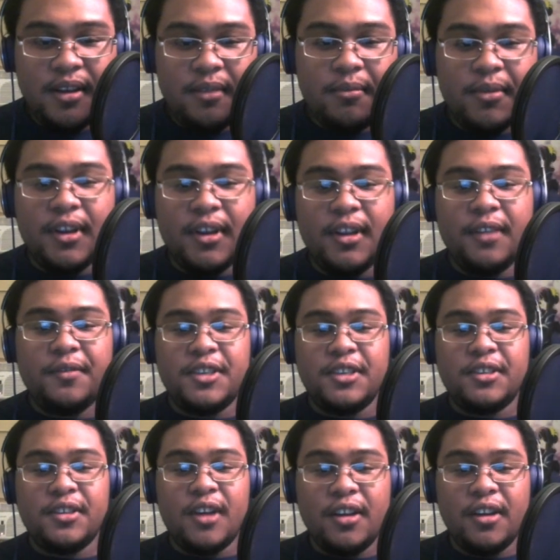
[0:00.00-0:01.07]
But if she's
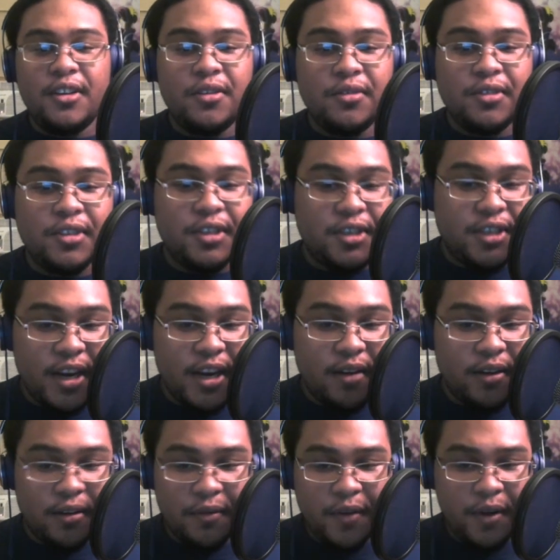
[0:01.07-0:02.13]
not used to
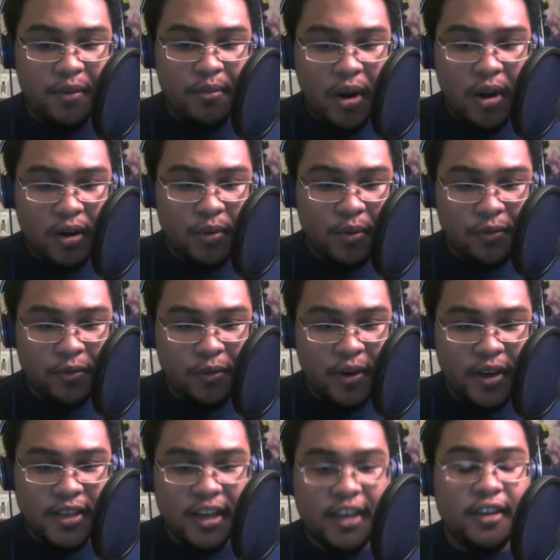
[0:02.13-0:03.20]
sharing her favorite manga with
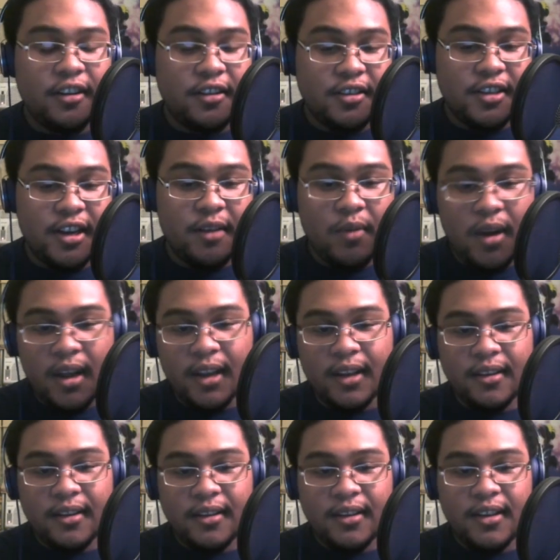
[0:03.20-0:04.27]
friends, I can understand why.
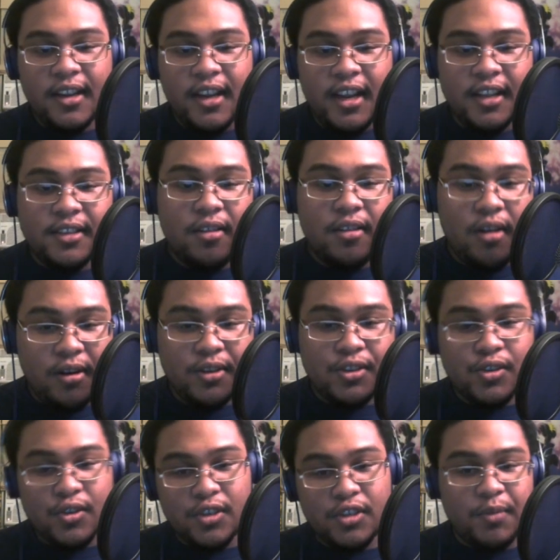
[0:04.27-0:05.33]
It's hard to
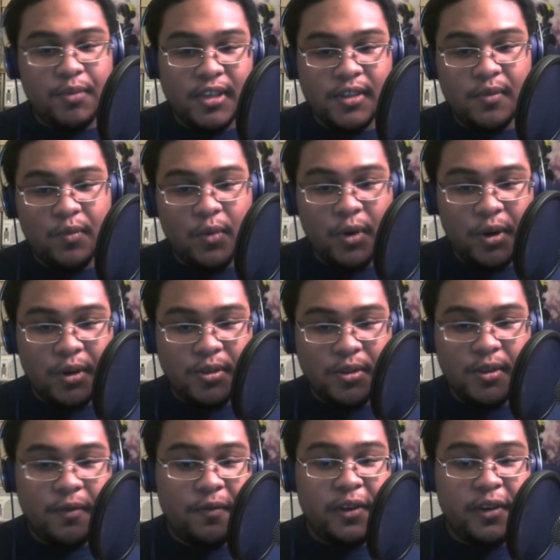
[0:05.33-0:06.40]
express in words
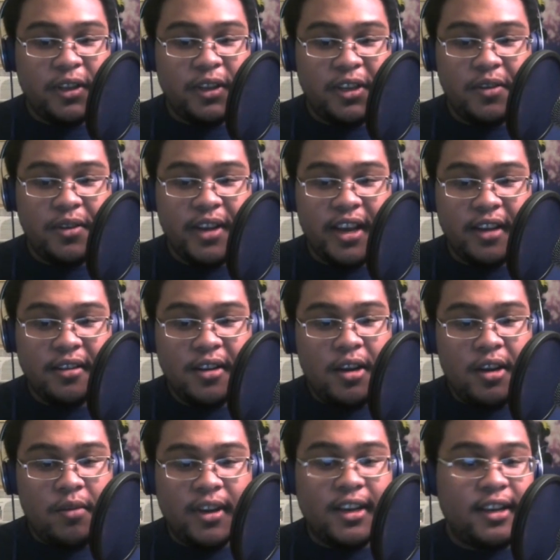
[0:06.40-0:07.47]
the feeling you get
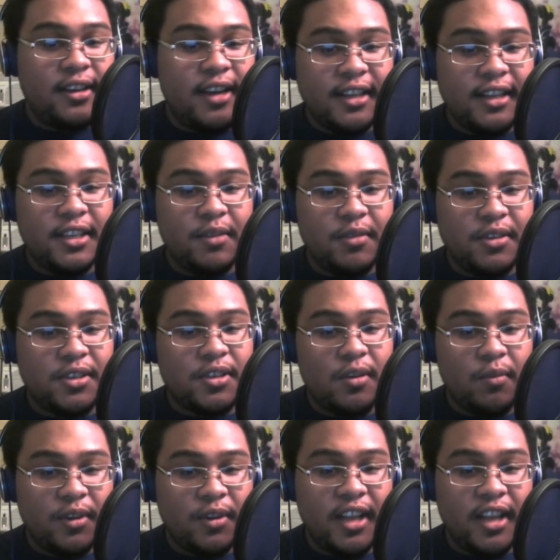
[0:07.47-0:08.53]
when connecting with
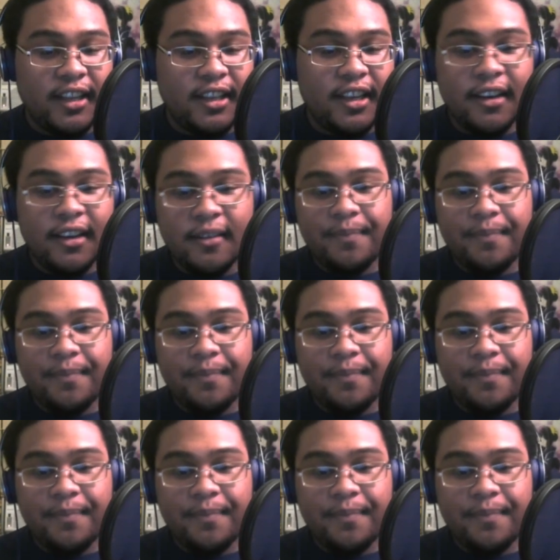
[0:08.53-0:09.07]
someone like that.